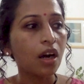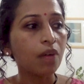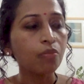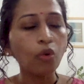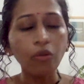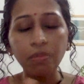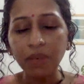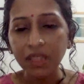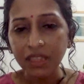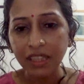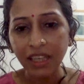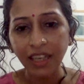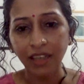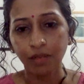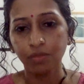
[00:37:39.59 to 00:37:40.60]
movement
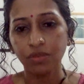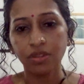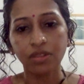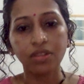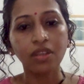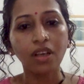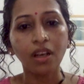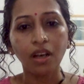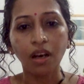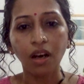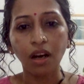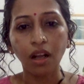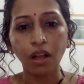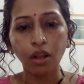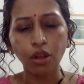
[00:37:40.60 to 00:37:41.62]
games.
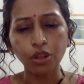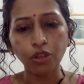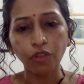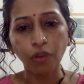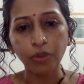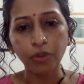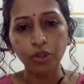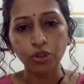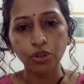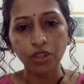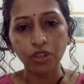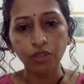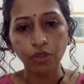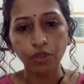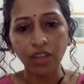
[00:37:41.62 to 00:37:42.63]
Lots of
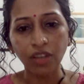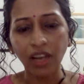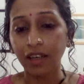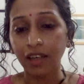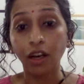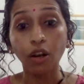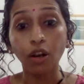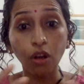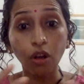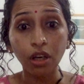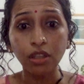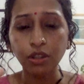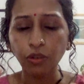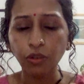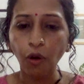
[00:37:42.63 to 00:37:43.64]
opportunities for that, and
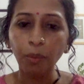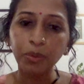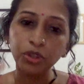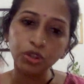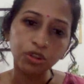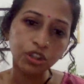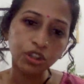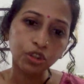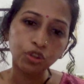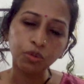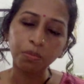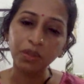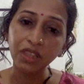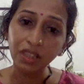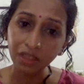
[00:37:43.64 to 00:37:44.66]
lots of opportunities to
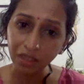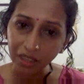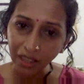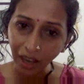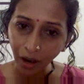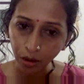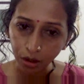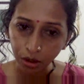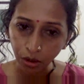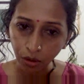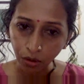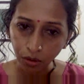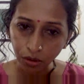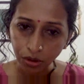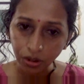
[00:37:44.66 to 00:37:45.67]
be in the
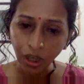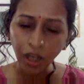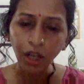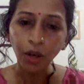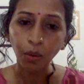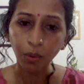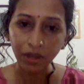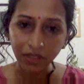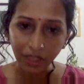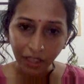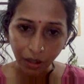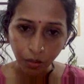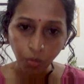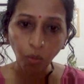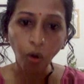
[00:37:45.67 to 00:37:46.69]
outdoors where they
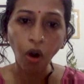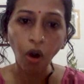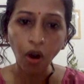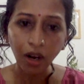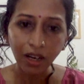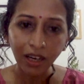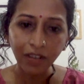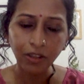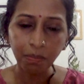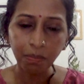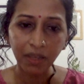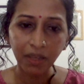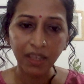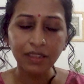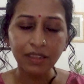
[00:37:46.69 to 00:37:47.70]
can walk at the
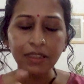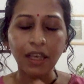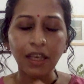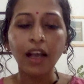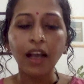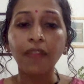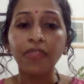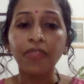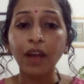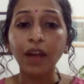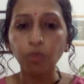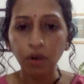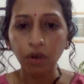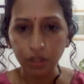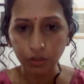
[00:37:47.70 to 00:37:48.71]
pace that
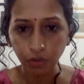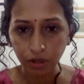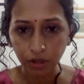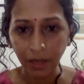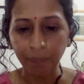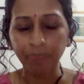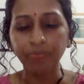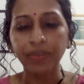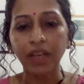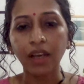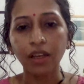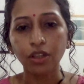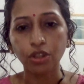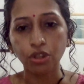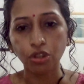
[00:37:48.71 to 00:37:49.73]
works for them.
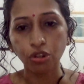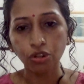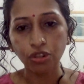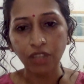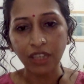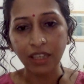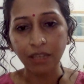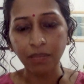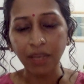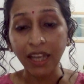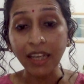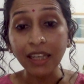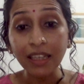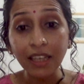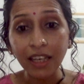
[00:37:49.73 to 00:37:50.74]
They can be
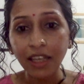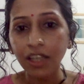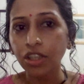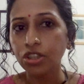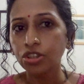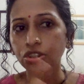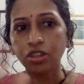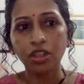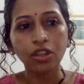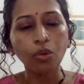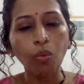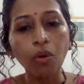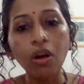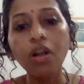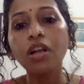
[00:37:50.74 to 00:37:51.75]
engaged in the
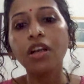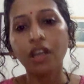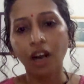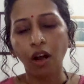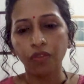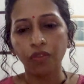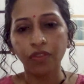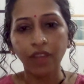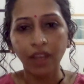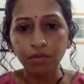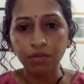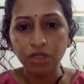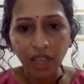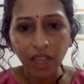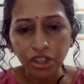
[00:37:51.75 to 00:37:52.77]
world around
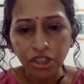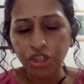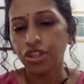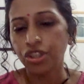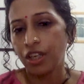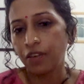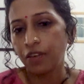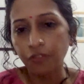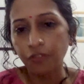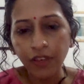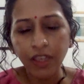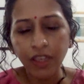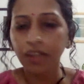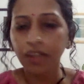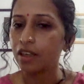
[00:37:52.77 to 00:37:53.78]
them, touching,
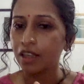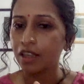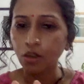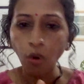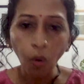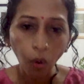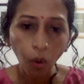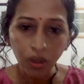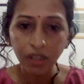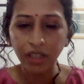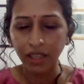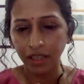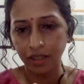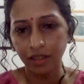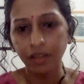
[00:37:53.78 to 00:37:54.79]
feeling,
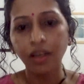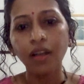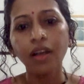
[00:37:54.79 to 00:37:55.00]
holding,